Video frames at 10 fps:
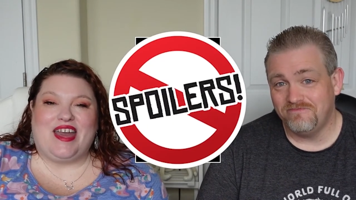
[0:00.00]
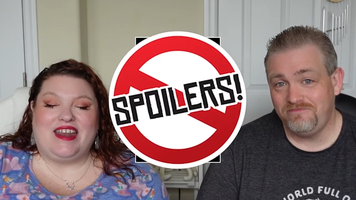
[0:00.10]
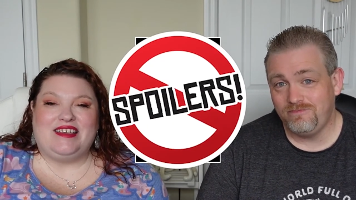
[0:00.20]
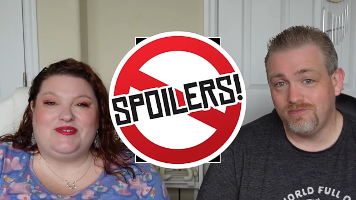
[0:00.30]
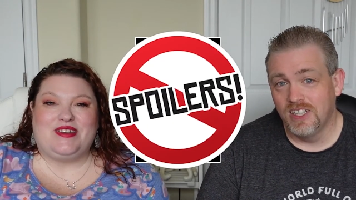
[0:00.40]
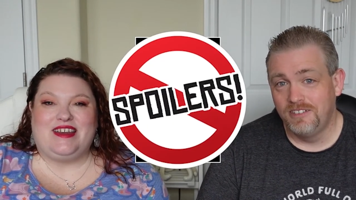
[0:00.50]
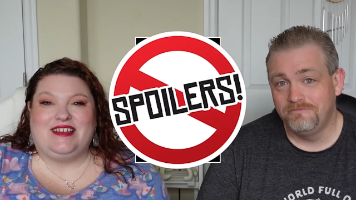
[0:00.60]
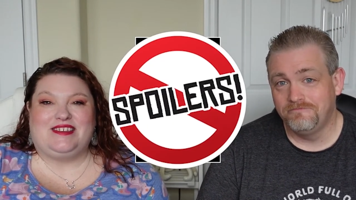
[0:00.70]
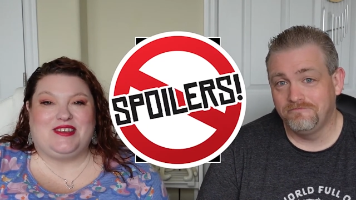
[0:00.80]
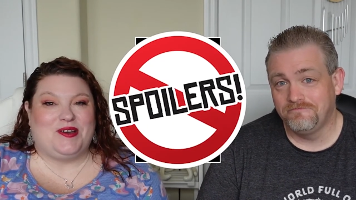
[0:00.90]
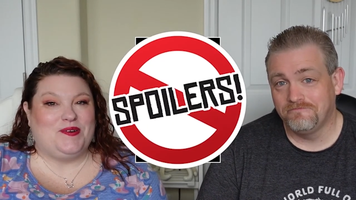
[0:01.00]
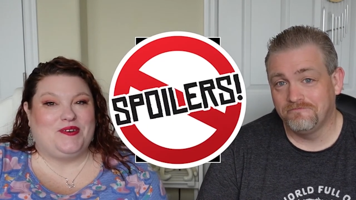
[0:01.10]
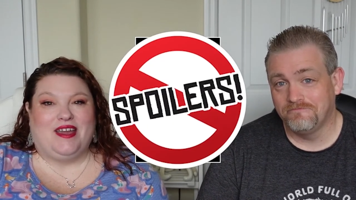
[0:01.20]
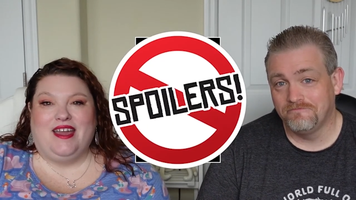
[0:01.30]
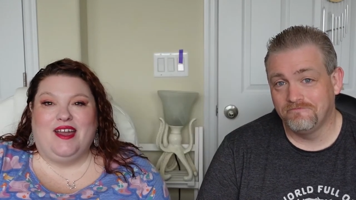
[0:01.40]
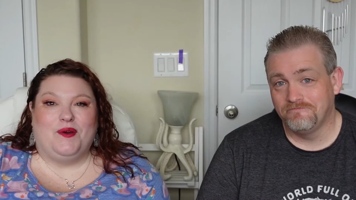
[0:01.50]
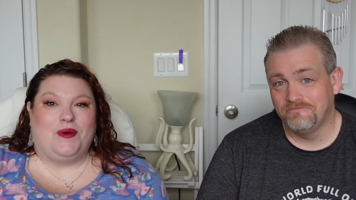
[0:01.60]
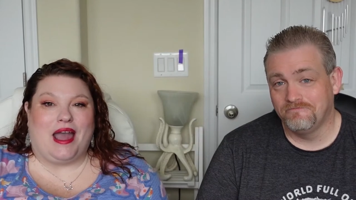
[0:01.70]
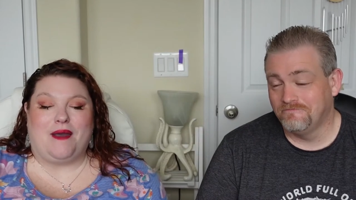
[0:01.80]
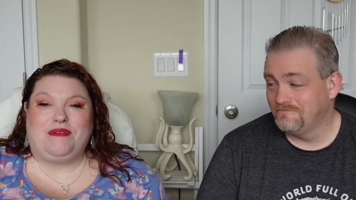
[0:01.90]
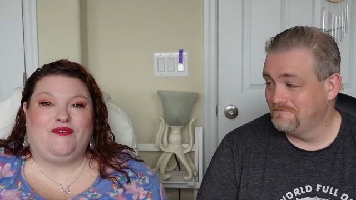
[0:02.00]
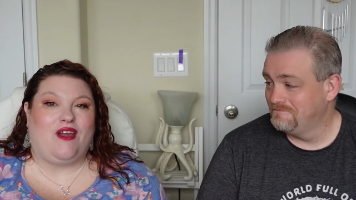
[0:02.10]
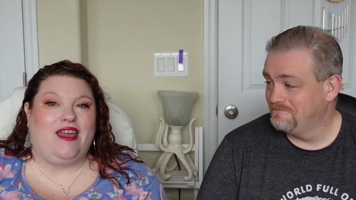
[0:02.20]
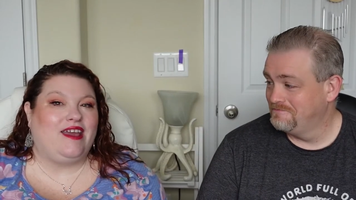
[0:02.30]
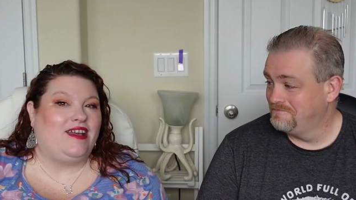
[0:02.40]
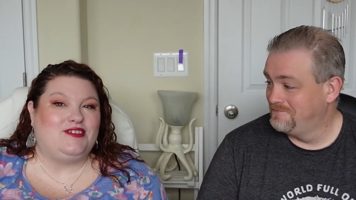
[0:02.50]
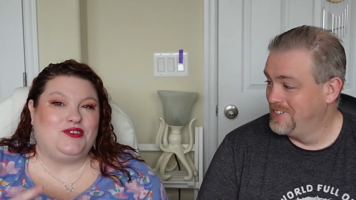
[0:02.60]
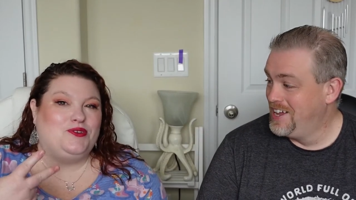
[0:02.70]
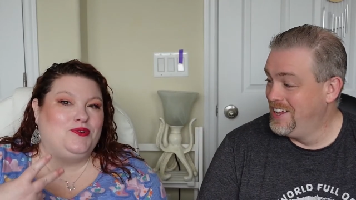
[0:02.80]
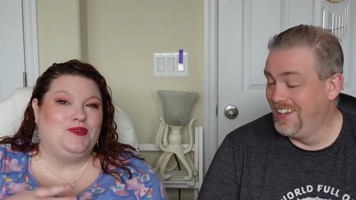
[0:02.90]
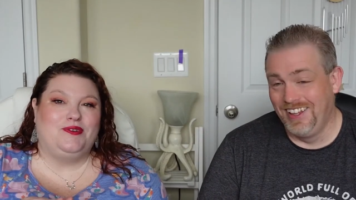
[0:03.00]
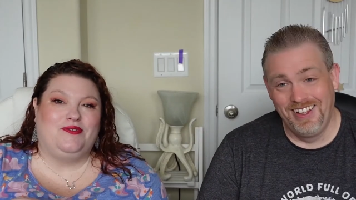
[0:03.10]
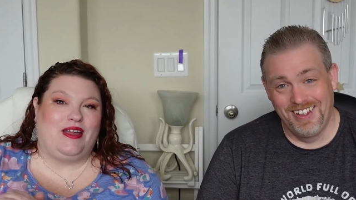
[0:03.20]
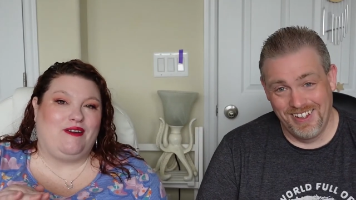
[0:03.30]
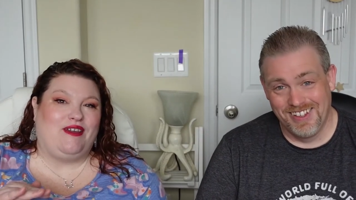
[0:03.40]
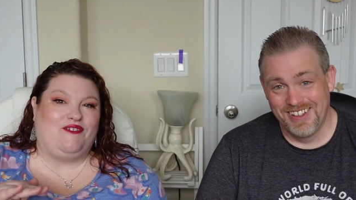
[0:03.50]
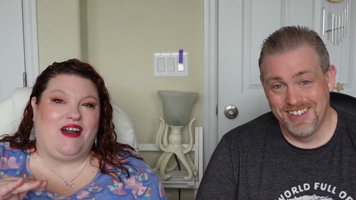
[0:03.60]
Speaker 1: that is what it is. So happy Friday to very